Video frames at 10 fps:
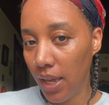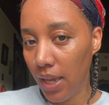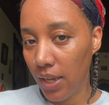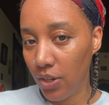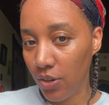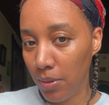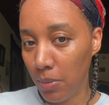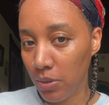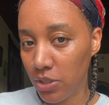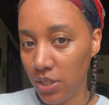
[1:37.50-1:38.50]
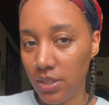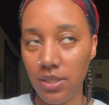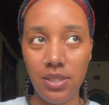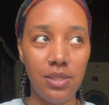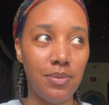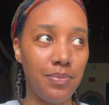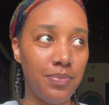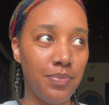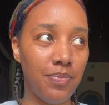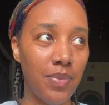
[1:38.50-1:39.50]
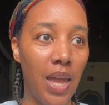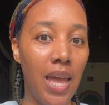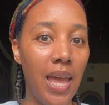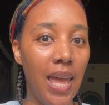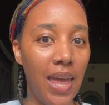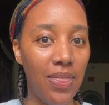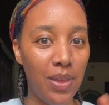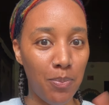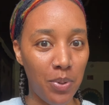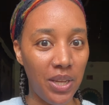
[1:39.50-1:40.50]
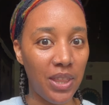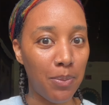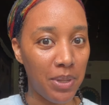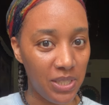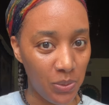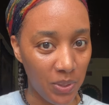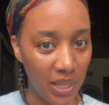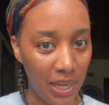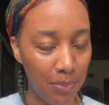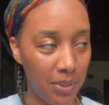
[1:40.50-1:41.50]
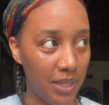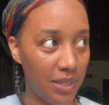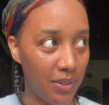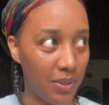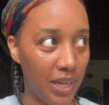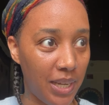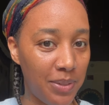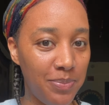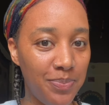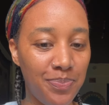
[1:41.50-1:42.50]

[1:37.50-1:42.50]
and your emotions, and then bringing them into alignment, okay?